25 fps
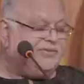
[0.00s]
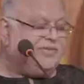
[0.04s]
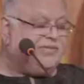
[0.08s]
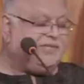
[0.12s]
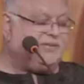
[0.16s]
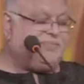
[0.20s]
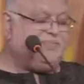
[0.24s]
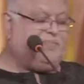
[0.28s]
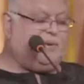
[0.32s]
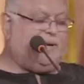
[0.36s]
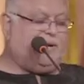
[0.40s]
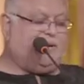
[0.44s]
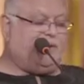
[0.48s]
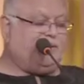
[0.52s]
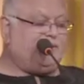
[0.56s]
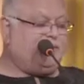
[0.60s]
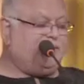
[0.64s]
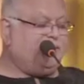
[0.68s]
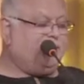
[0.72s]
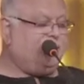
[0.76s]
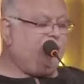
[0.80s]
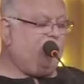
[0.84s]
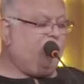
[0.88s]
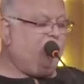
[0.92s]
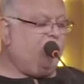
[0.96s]
This part,
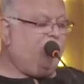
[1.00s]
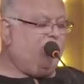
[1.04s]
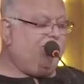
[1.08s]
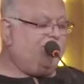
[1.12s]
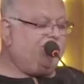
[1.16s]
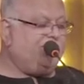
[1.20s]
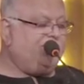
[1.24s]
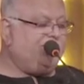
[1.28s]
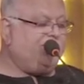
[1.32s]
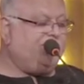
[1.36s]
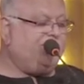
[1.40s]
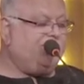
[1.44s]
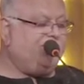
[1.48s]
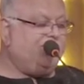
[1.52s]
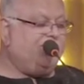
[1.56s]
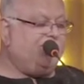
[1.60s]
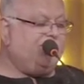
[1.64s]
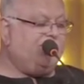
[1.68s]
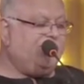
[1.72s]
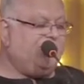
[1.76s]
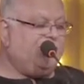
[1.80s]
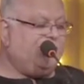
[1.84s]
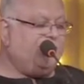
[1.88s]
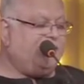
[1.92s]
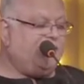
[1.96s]
one,
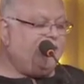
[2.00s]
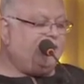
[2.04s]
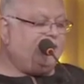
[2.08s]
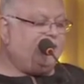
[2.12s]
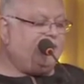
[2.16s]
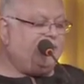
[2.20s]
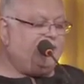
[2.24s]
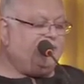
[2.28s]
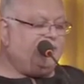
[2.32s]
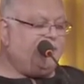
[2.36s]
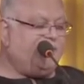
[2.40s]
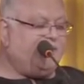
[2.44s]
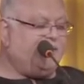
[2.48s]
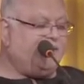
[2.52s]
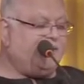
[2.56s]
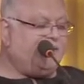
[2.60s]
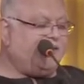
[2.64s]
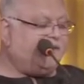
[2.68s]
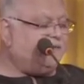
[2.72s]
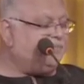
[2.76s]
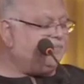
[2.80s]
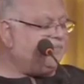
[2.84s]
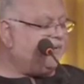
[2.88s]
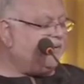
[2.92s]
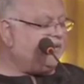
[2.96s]
and the remaining
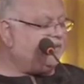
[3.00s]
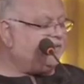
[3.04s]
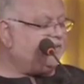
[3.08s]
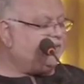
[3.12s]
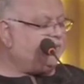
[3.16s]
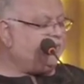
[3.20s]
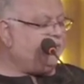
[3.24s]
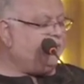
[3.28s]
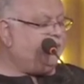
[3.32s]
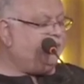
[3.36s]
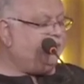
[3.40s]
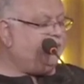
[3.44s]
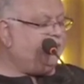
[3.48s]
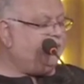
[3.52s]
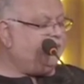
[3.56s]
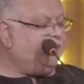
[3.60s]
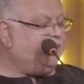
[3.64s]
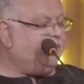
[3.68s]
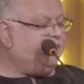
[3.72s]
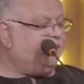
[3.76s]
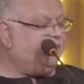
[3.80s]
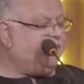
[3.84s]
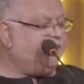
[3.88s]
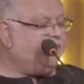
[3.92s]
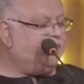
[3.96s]
nine parts will be
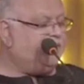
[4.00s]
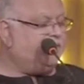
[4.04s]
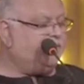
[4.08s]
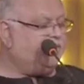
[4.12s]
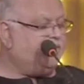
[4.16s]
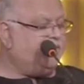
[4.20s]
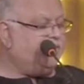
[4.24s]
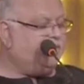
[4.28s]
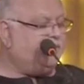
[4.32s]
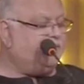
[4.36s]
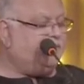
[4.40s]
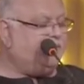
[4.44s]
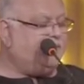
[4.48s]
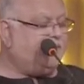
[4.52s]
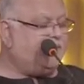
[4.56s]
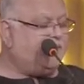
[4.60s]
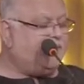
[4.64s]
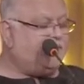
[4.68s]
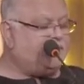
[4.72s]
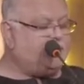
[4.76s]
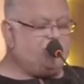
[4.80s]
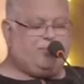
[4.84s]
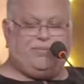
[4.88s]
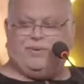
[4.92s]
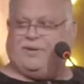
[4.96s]
delivered in your room
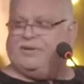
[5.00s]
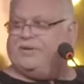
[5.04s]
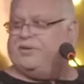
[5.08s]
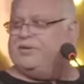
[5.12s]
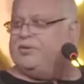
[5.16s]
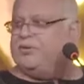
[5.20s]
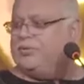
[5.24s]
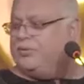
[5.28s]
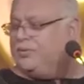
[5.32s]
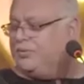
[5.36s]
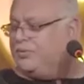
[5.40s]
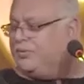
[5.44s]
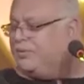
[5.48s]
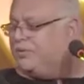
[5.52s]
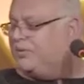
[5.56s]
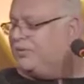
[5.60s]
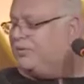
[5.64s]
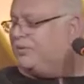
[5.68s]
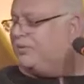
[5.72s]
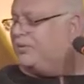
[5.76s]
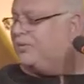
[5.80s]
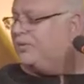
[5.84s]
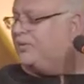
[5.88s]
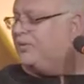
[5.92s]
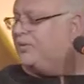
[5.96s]
as you may need
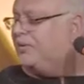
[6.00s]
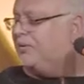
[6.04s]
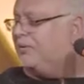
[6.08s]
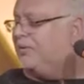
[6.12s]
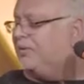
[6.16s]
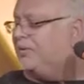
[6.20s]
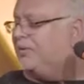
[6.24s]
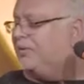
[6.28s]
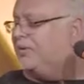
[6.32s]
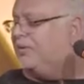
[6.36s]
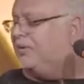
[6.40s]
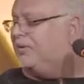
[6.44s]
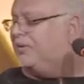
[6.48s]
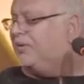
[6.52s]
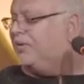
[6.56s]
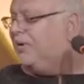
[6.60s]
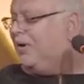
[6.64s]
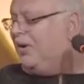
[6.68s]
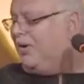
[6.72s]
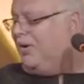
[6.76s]
to.